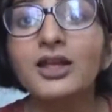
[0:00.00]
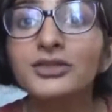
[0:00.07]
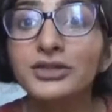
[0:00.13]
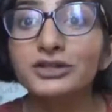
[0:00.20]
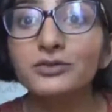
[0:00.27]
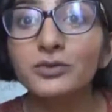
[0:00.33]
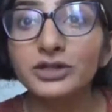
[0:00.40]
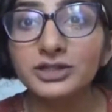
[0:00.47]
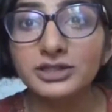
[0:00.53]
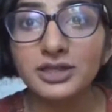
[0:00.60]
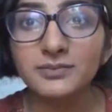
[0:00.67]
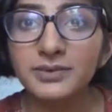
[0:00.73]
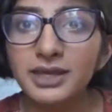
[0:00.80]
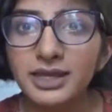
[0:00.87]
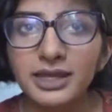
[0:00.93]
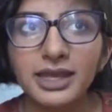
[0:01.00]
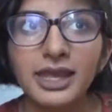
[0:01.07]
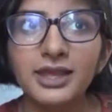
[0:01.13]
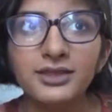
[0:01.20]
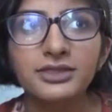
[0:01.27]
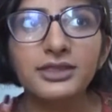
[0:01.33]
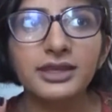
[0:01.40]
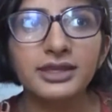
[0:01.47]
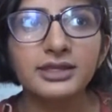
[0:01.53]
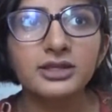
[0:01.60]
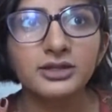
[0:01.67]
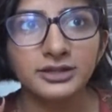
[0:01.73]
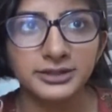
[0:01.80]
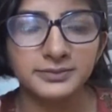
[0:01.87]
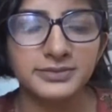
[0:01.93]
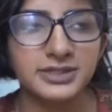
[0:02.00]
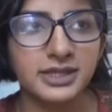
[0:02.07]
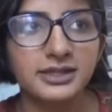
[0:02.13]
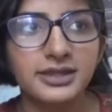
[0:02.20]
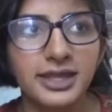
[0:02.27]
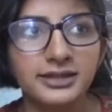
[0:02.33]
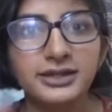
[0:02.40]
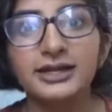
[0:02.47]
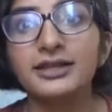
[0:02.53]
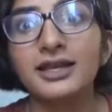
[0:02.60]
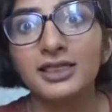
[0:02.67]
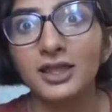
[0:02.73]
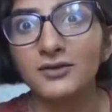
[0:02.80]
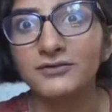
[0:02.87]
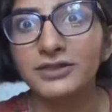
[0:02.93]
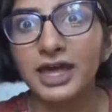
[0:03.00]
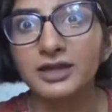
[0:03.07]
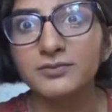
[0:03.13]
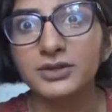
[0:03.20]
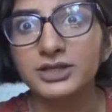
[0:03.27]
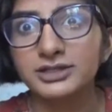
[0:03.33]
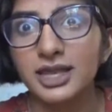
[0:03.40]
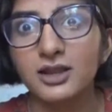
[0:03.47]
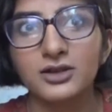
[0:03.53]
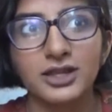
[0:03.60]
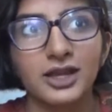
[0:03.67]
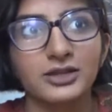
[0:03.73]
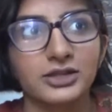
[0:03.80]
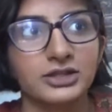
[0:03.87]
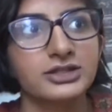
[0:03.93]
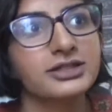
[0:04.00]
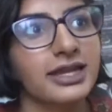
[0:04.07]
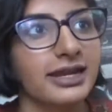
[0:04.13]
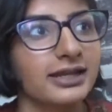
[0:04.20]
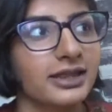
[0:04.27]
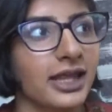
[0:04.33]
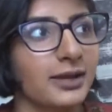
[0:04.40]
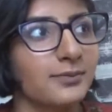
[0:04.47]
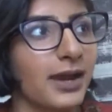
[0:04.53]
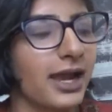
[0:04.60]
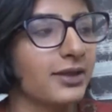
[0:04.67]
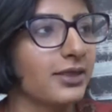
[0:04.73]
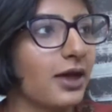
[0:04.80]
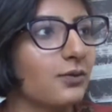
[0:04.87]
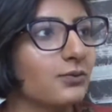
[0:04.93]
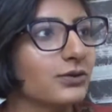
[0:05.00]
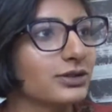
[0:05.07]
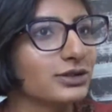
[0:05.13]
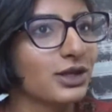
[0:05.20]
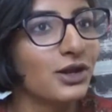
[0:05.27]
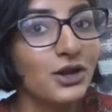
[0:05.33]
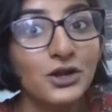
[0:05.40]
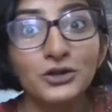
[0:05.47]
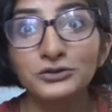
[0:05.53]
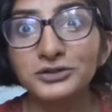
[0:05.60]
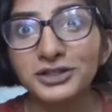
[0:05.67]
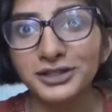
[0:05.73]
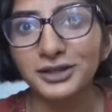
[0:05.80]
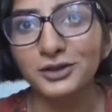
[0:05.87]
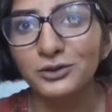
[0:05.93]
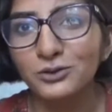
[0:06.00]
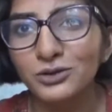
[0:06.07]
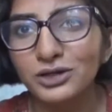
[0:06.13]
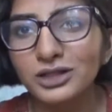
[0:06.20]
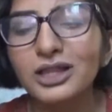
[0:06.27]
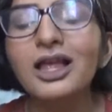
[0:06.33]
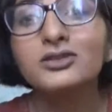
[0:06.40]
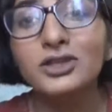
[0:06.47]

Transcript: There were some Hindi terms in there, and I love that because I could understand them, and that was really cool.